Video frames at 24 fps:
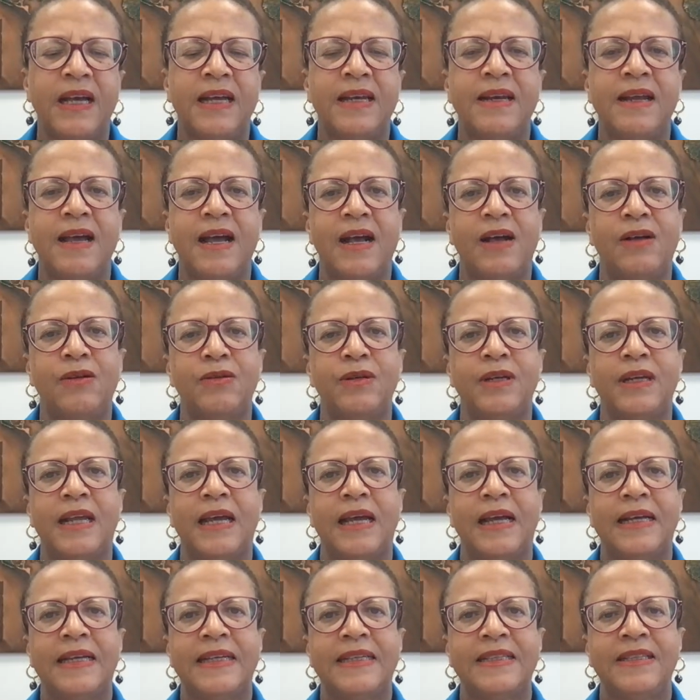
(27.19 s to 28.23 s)
an
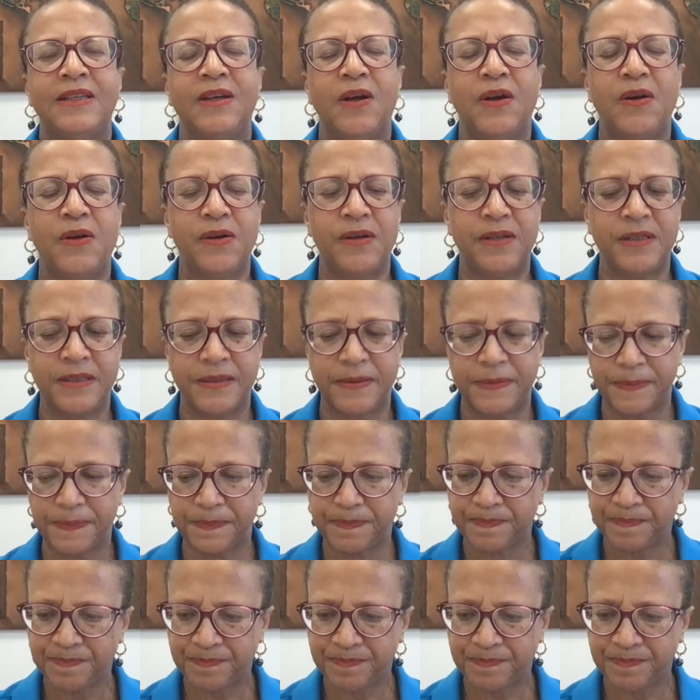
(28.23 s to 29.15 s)
outline on